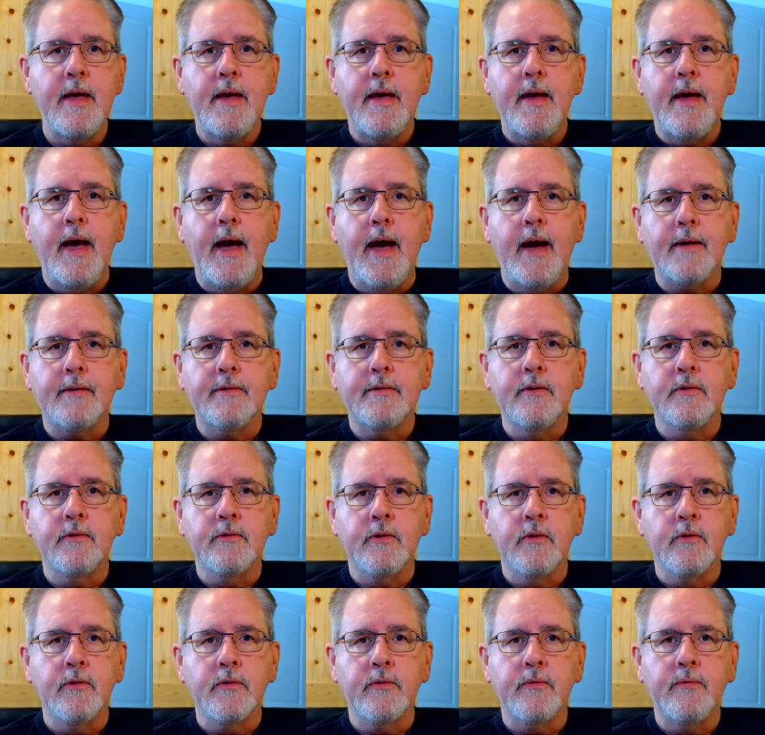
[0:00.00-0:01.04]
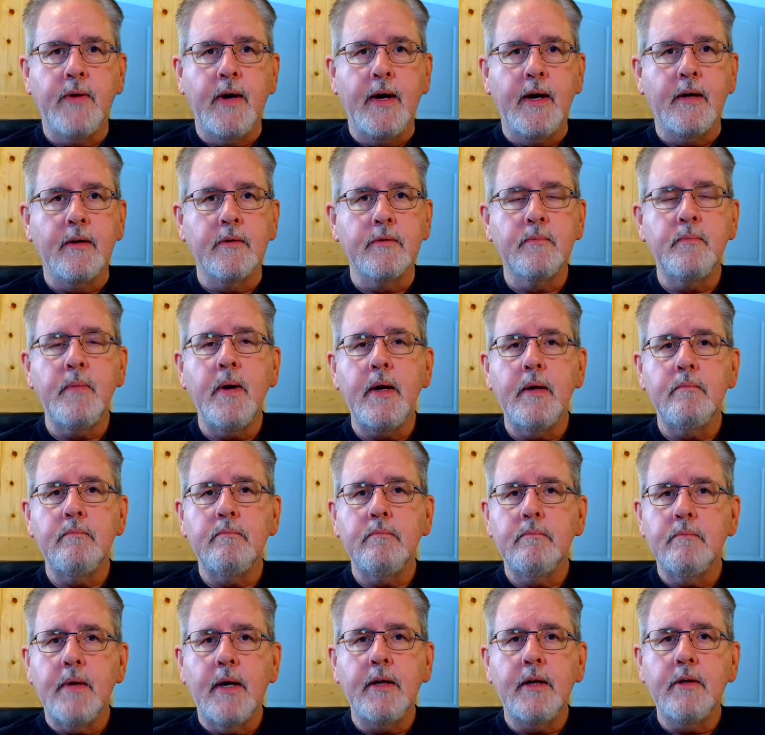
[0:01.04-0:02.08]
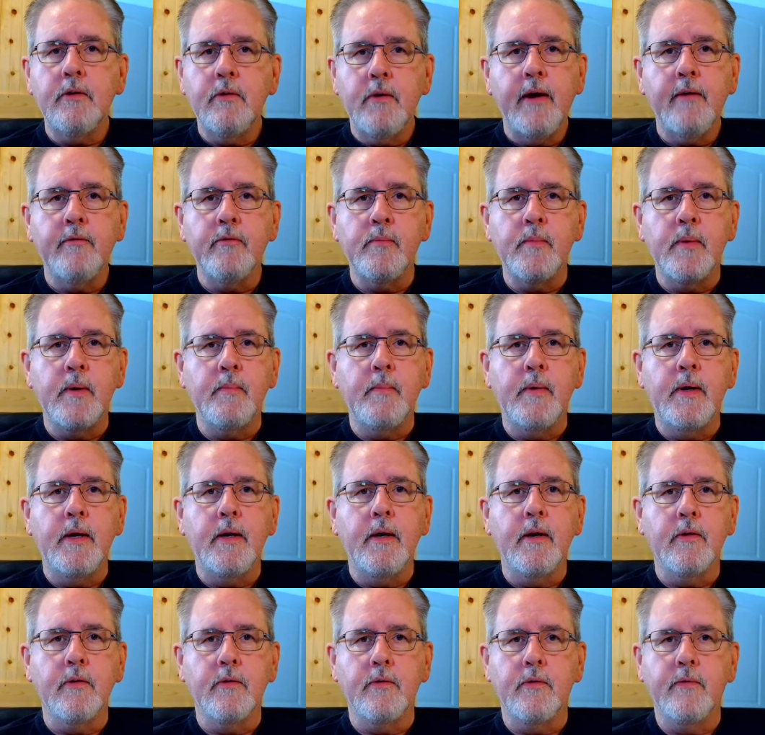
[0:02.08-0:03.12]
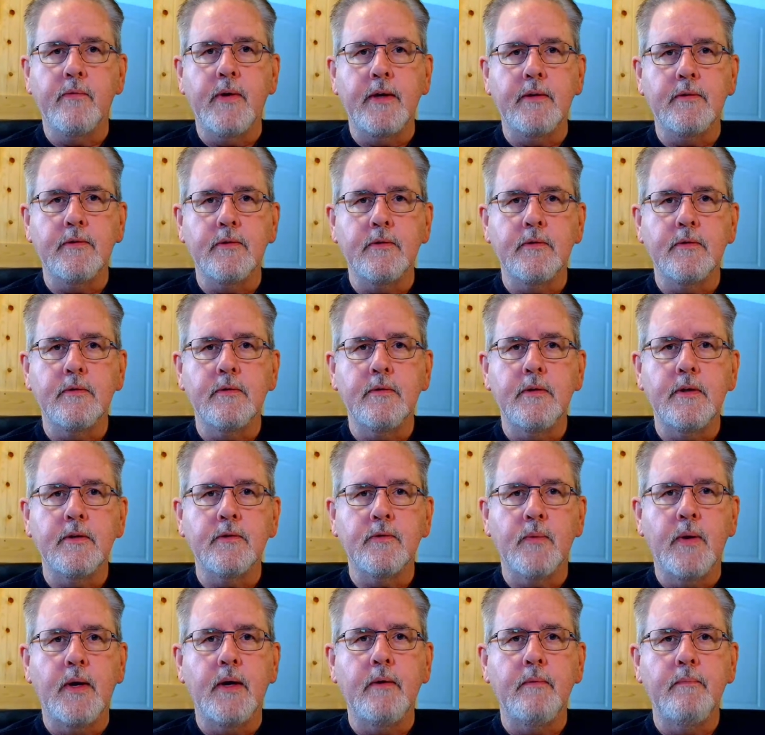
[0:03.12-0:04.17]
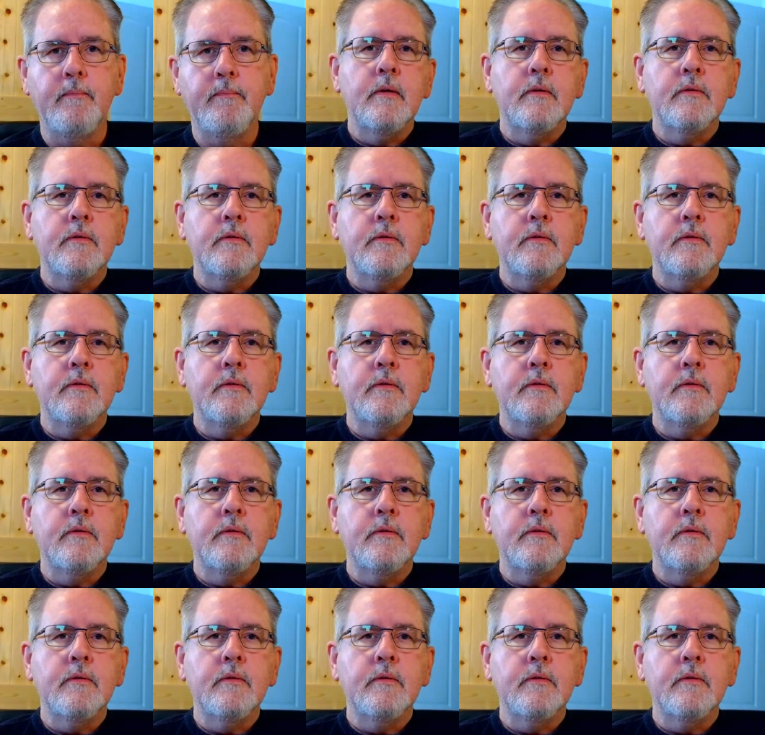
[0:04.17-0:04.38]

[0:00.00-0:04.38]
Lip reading: access those files, but I do have them on my other devices as well.